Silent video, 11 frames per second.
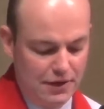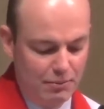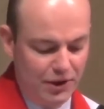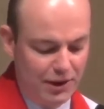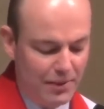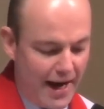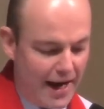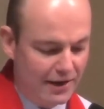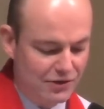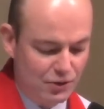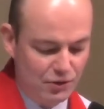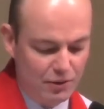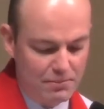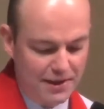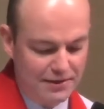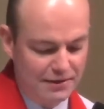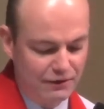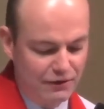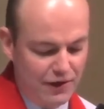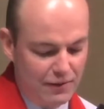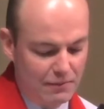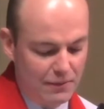But he passed through the midst of
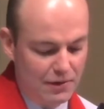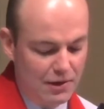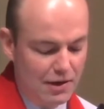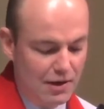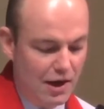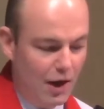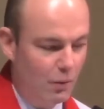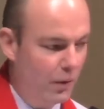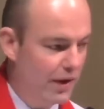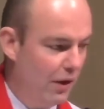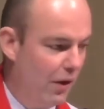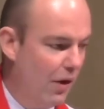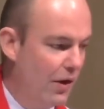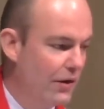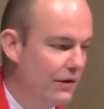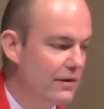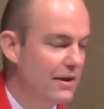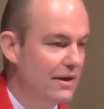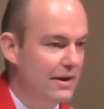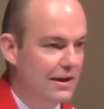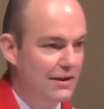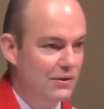them and went on
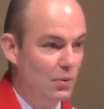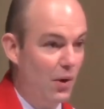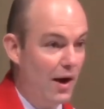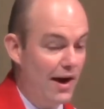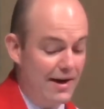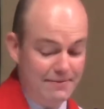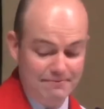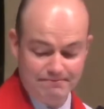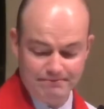his way.